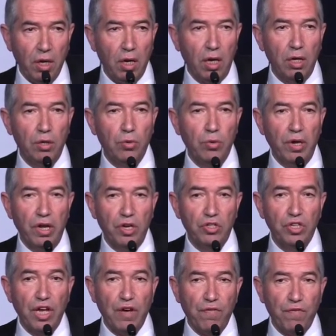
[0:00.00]
and to
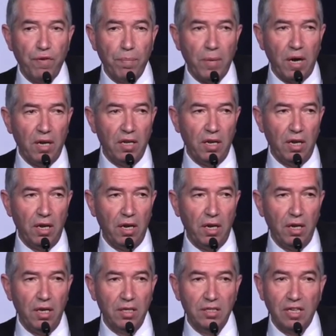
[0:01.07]
urge everybody
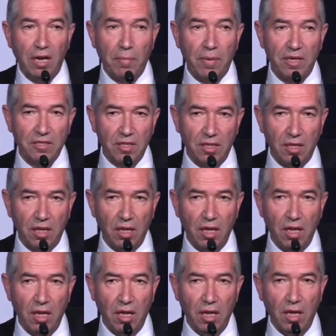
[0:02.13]
in his capacity
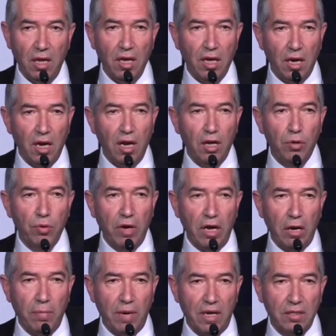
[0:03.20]
really to
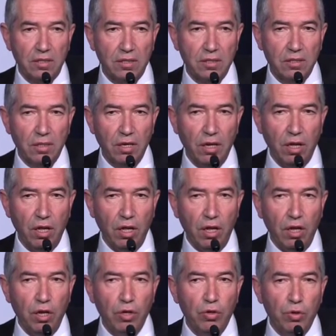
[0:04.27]
help us
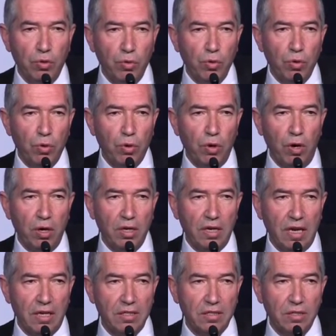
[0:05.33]
to do your
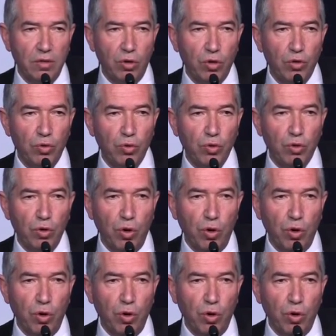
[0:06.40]
contacts or to your